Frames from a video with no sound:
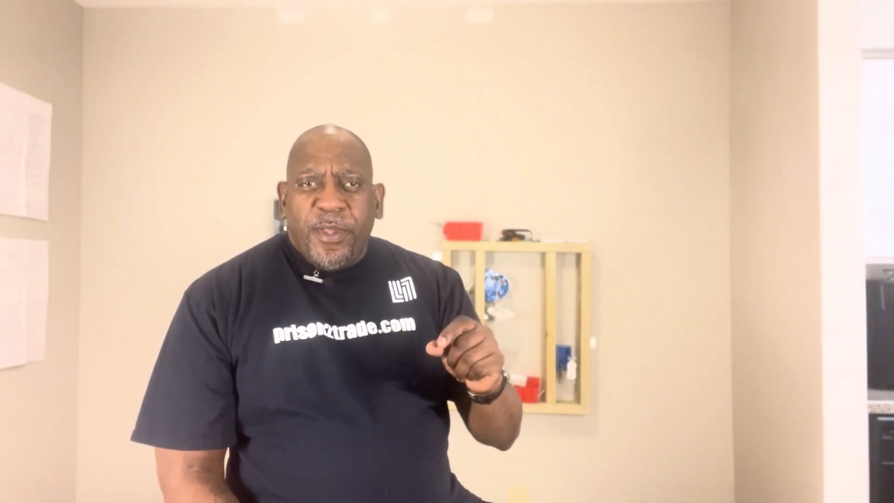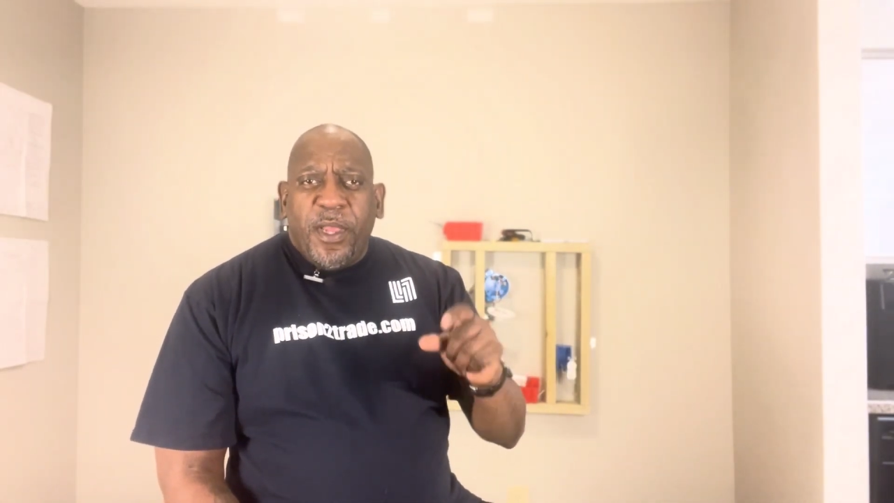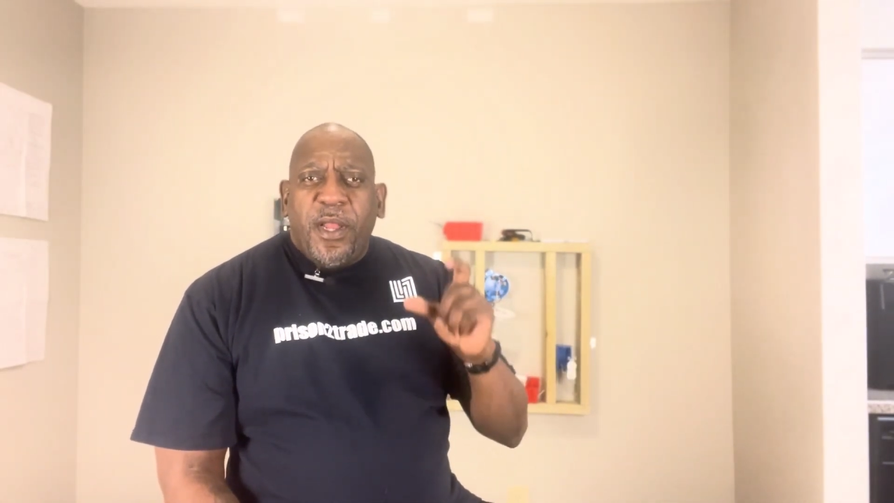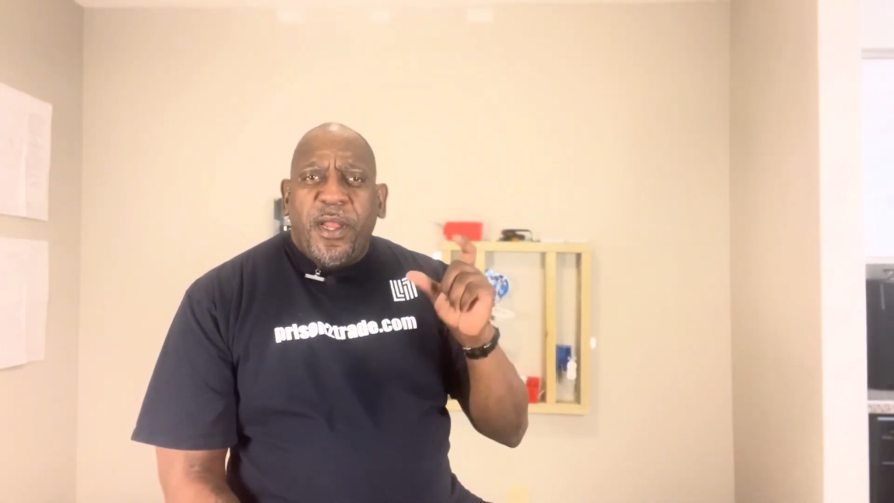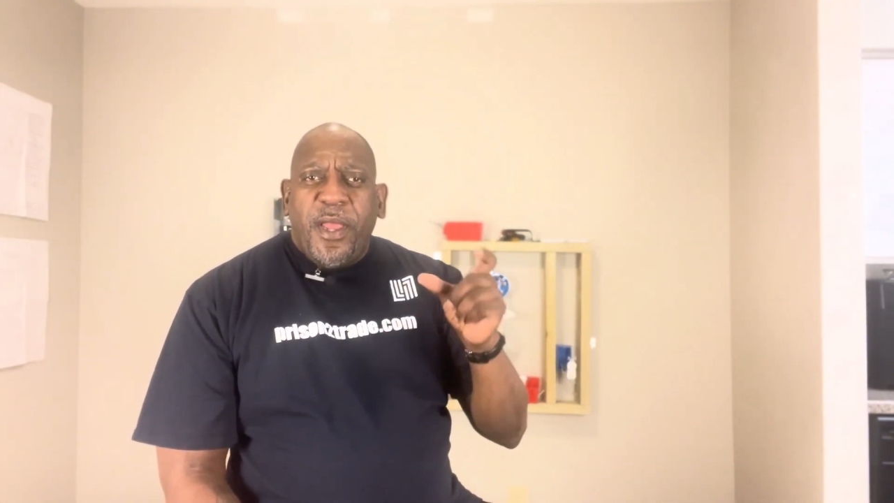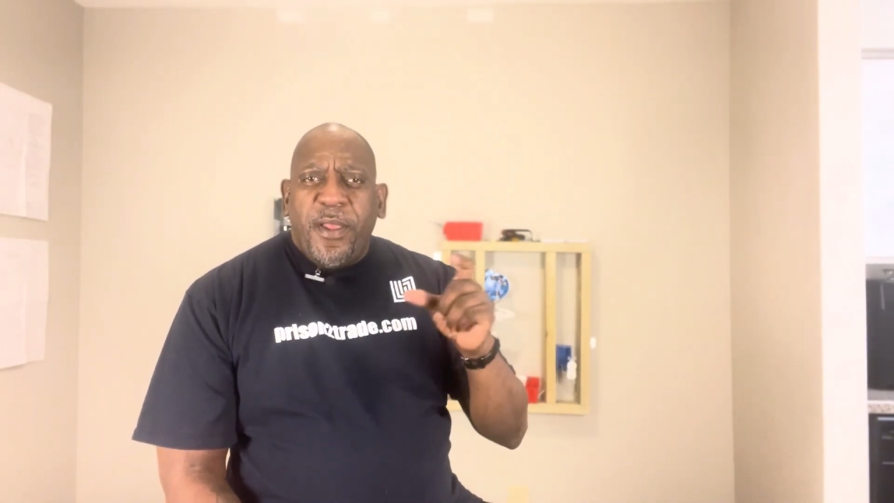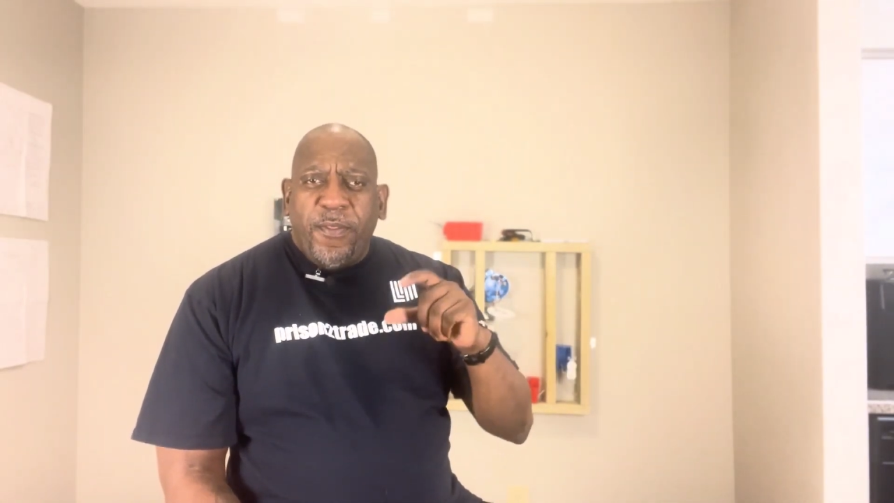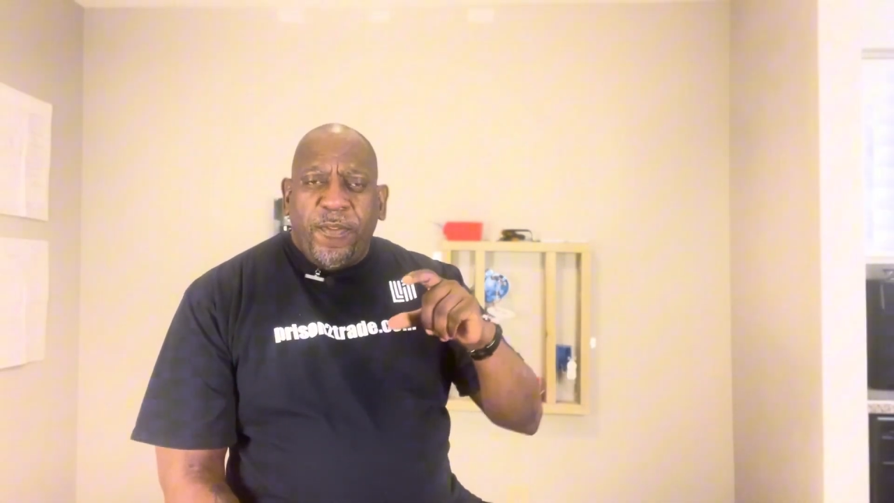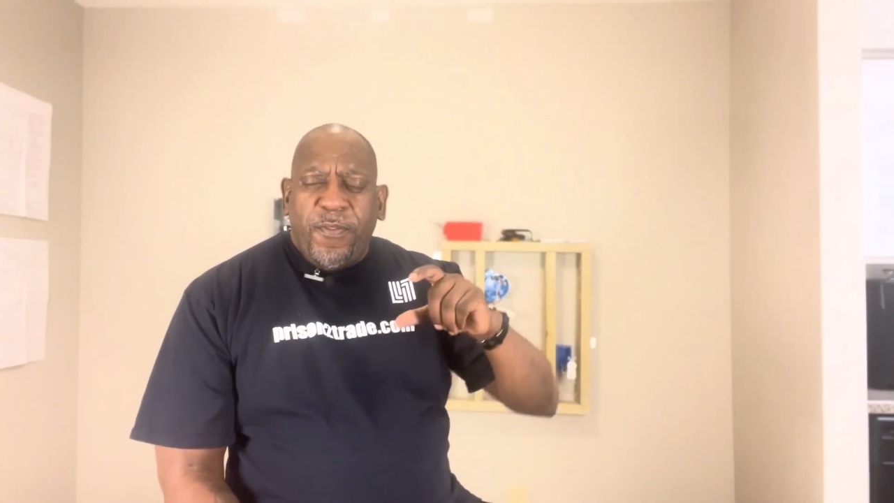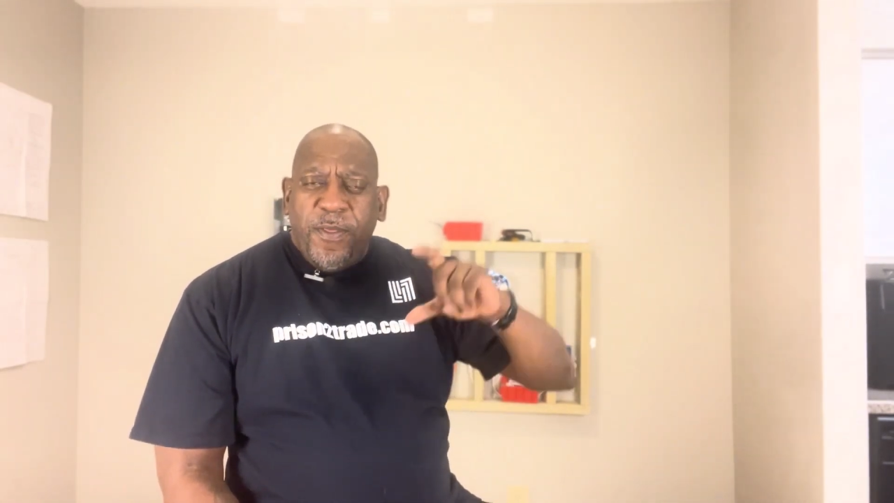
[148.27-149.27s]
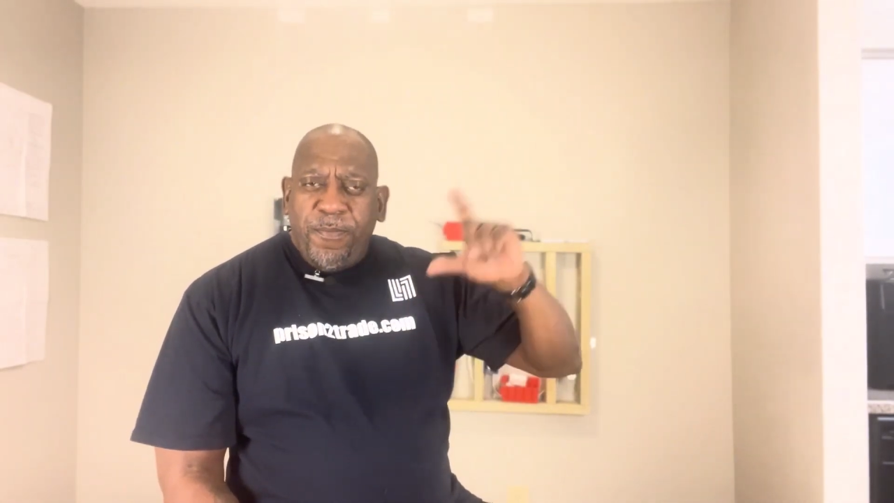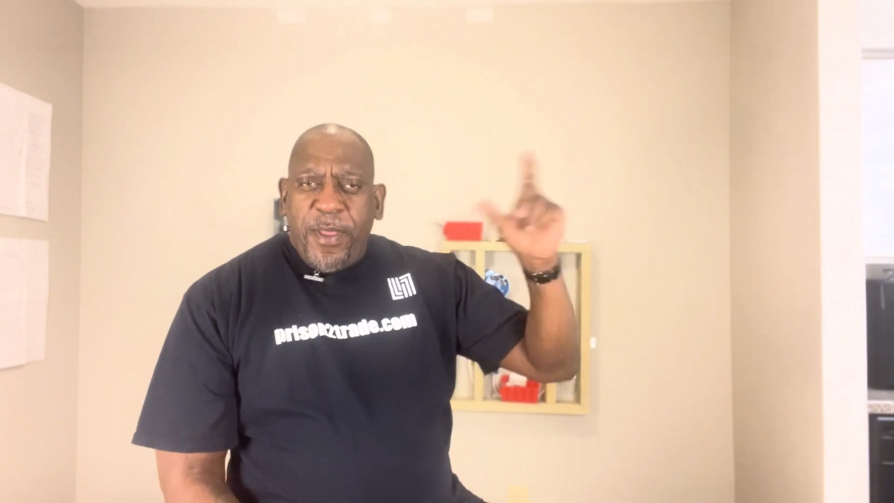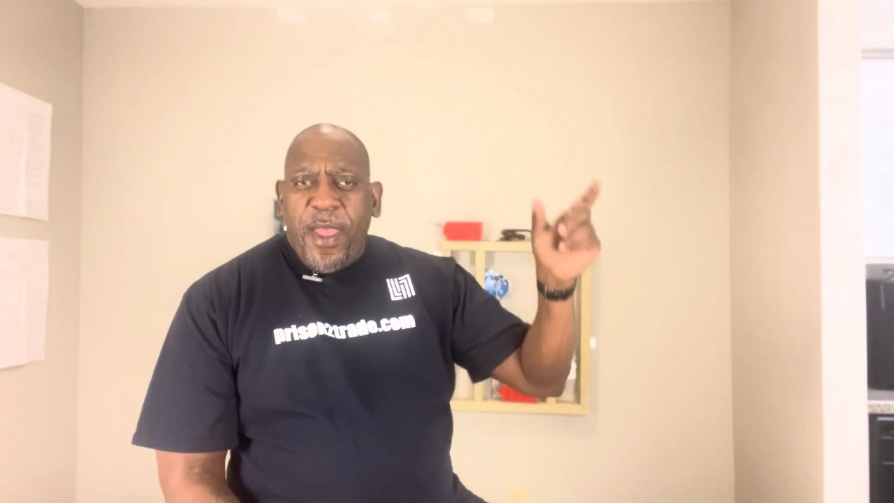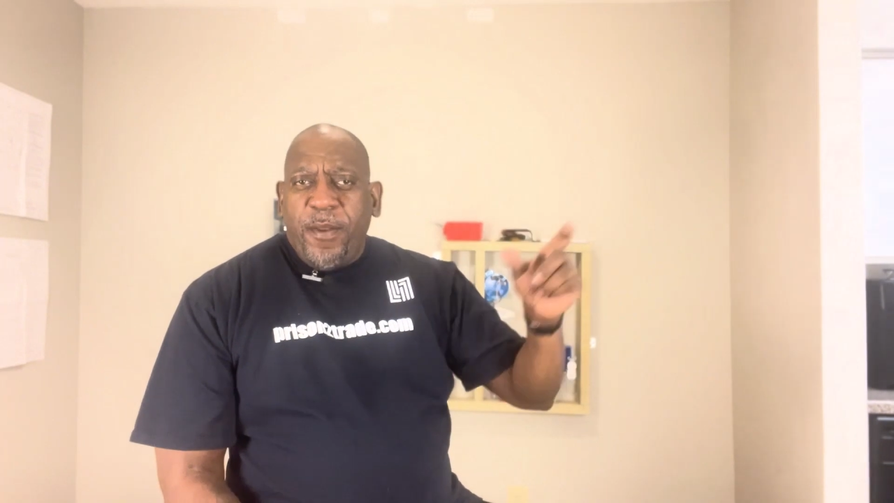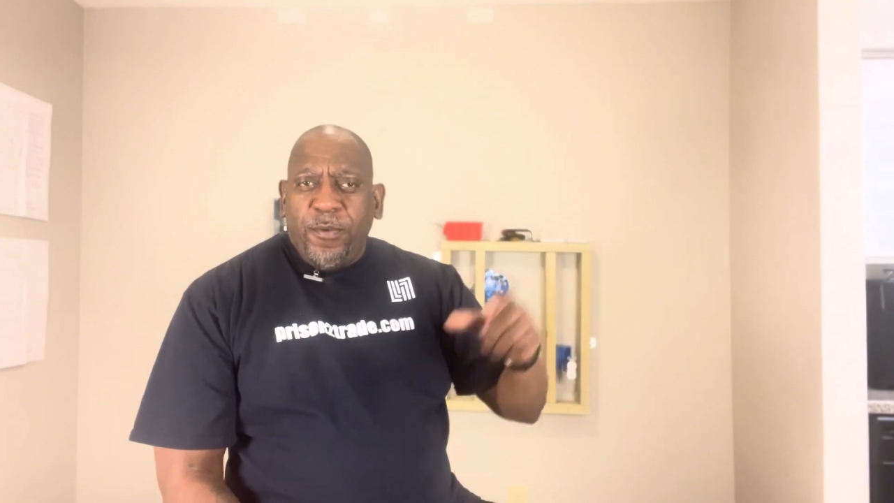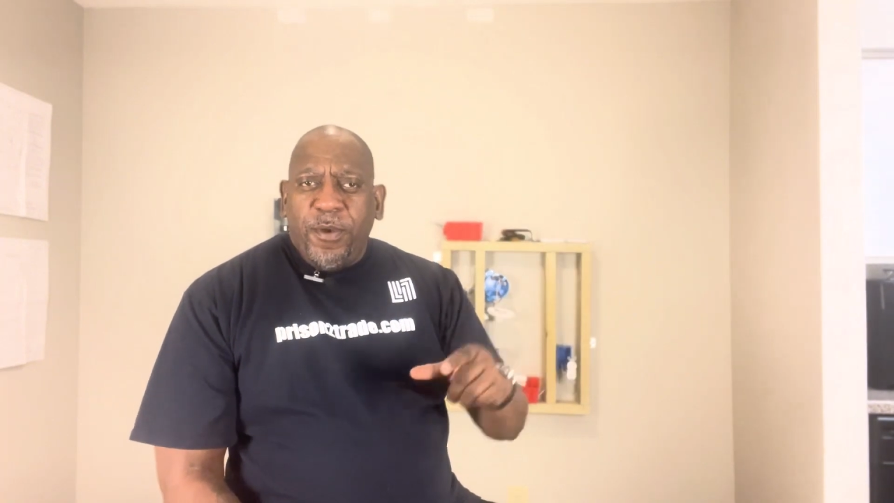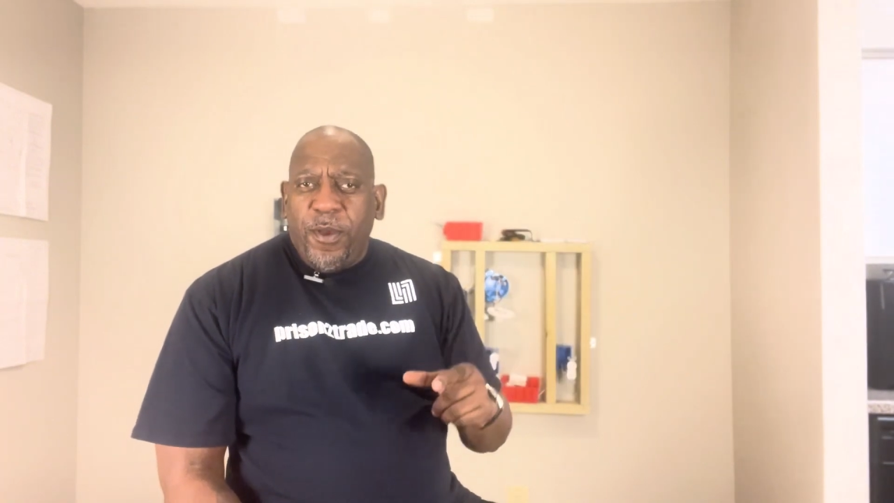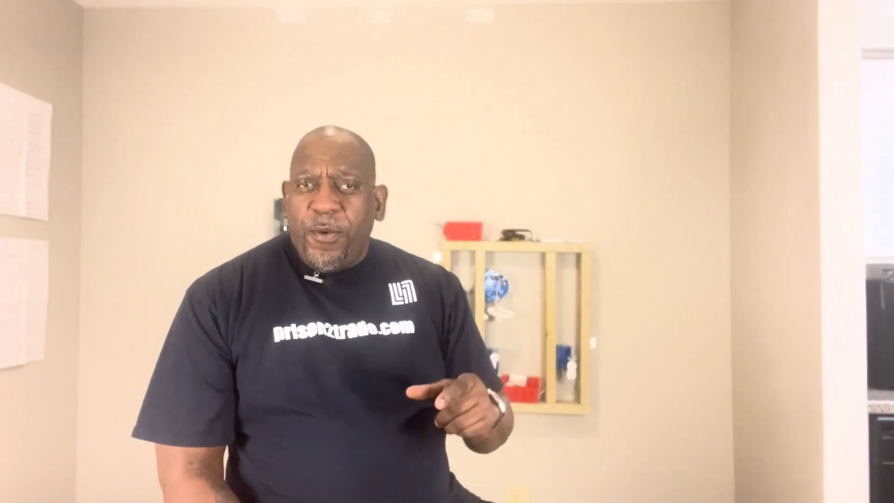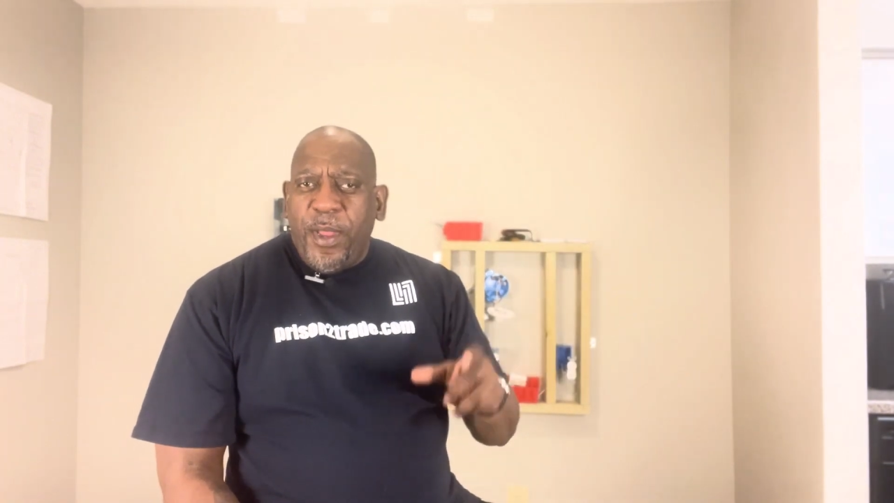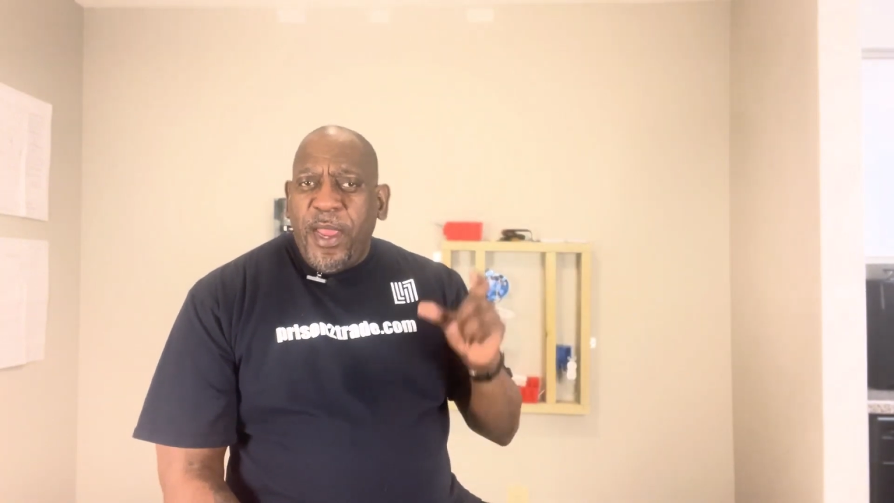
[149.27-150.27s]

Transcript: let the panel know,